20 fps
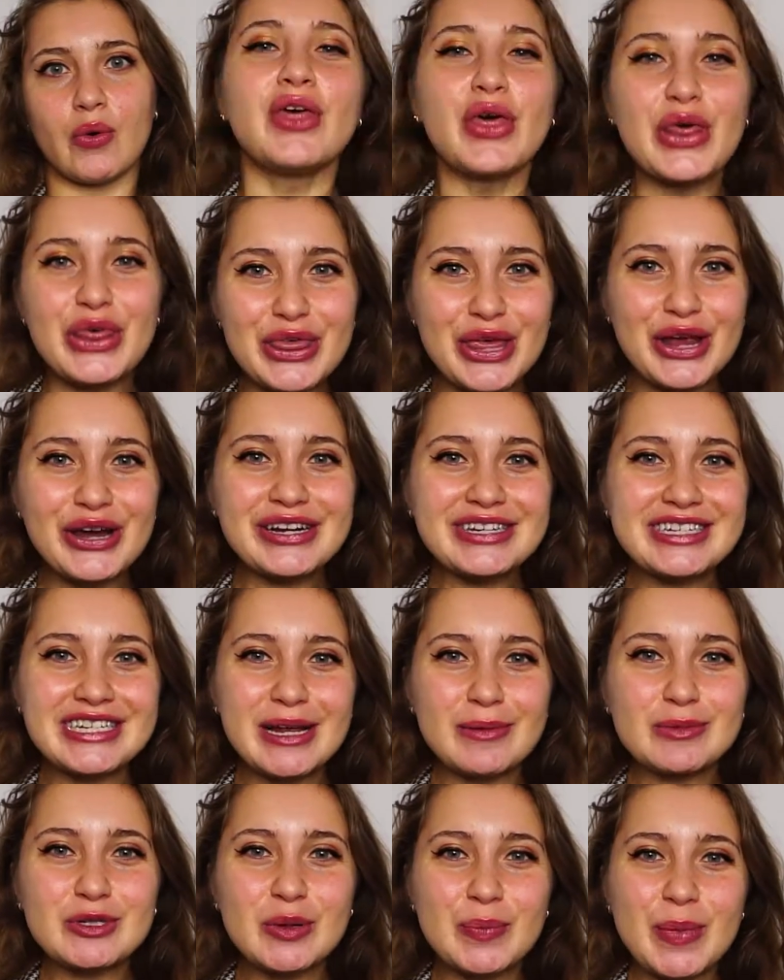The third
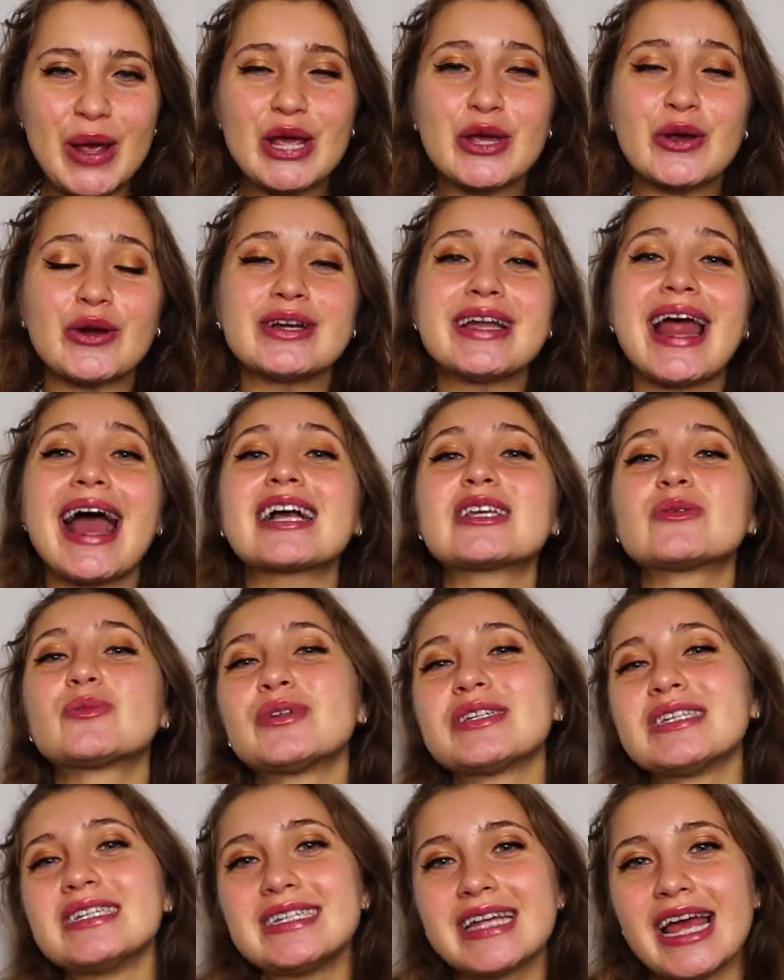tip to make your next
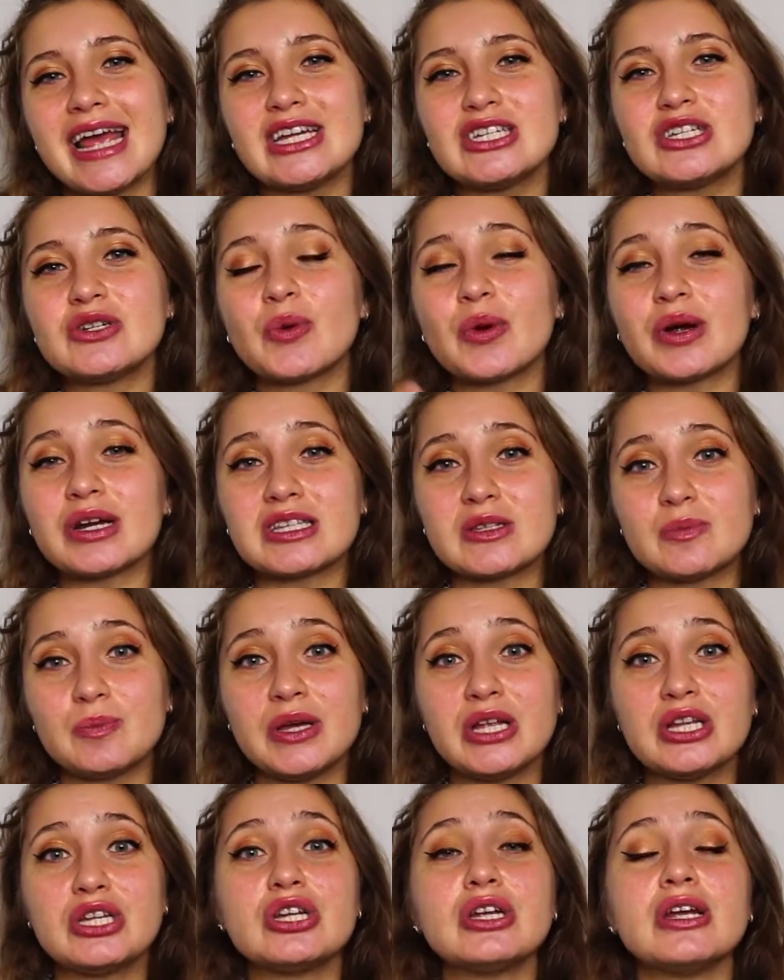presentation or
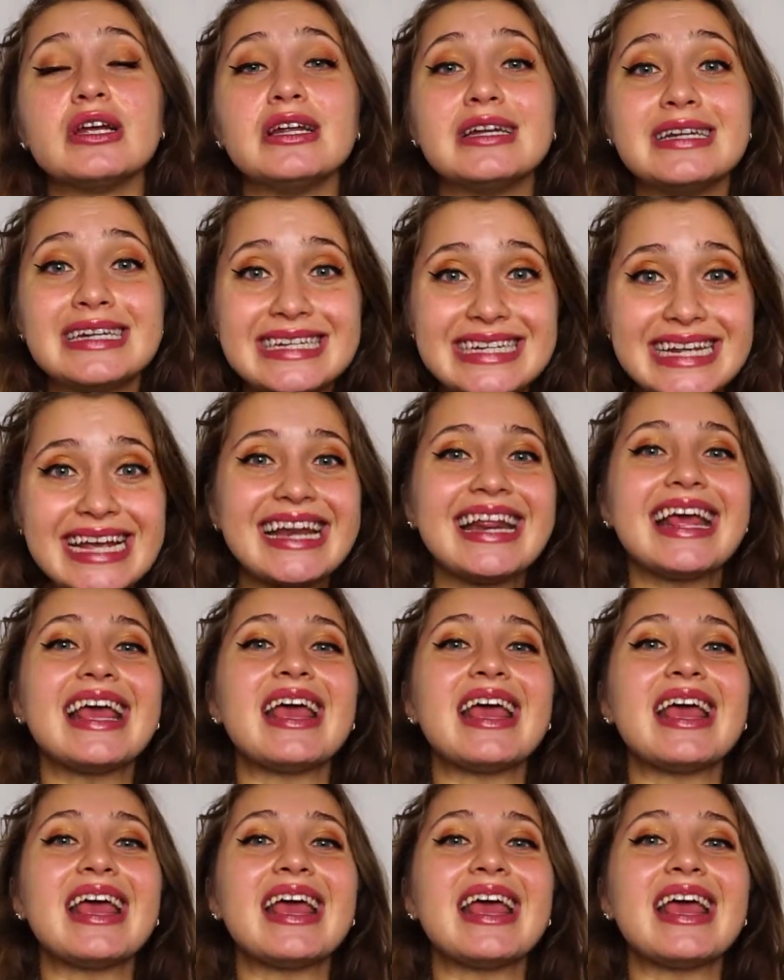speech indeed